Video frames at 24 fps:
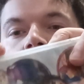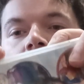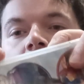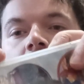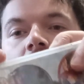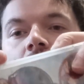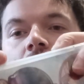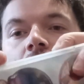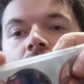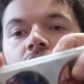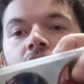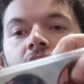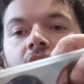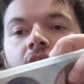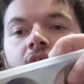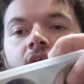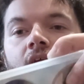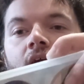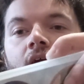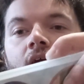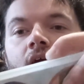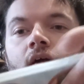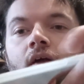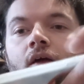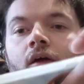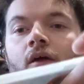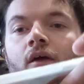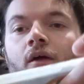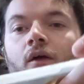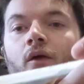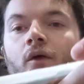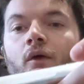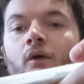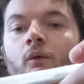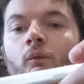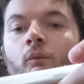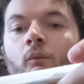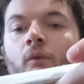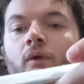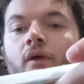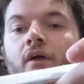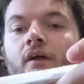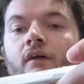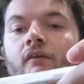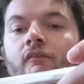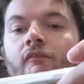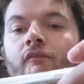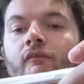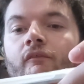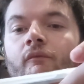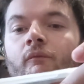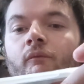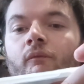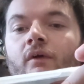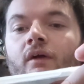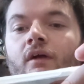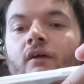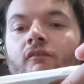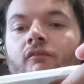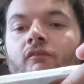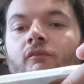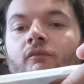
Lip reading: we go, right. We have, there